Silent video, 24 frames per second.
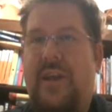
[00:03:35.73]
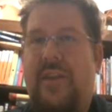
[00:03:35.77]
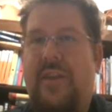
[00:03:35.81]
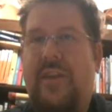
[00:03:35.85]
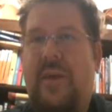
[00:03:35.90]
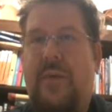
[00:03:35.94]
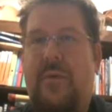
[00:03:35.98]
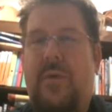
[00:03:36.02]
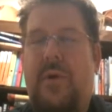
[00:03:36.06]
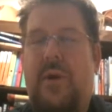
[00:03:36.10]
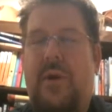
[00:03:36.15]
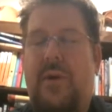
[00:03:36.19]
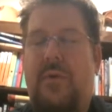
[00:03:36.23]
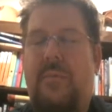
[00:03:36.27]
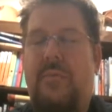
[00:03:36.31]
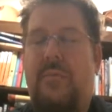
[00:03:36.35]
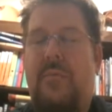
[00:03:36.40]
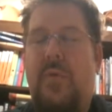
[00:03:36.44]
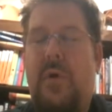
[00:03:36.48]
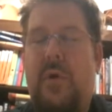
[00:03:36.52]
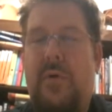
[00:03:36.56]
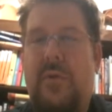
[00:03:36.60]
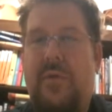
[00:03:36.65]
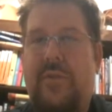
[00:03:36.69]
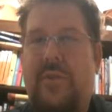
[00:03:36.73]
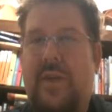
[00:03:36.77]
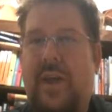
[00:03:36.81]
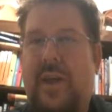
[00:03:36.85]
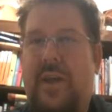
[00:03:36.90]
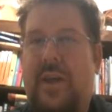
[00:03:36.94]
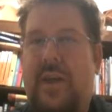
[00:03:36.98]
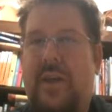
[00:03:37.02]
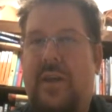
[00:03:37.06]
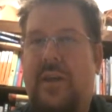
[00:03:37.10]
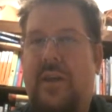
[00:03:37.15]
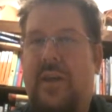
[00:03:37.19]
They were
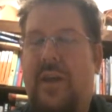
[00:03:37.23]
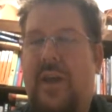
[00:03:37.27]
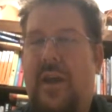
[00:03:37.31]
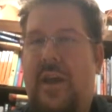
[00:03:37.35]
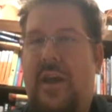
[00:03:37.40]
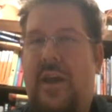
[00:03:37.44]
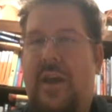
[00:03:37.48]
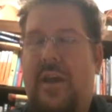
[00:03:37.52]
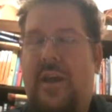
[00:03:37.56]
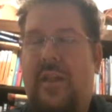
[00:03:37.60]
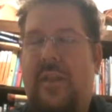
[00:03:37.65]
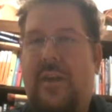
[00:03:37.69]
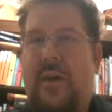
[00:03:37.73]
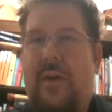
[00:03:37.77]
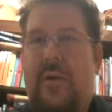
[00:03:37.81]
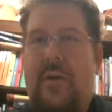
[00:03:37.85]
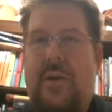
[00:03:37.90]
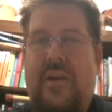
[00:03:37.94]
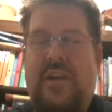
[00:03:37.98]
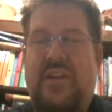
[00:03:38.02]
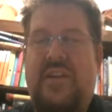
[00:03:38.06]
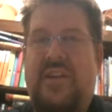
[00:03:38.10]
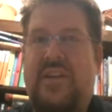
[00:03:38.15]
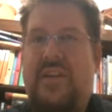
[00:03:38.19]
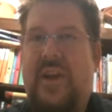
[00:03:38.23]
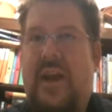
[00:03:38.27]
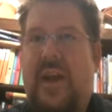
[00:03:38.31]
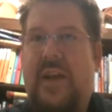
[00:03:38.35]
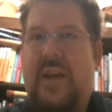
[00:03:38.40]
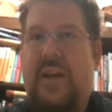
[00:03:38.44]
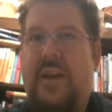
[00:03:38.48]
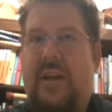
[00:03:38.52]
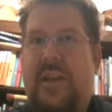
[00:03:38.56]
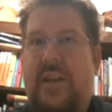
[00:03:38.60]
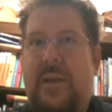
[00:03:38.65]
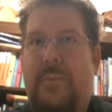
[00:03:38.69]
motivating, they were
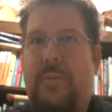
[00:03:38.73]
excited,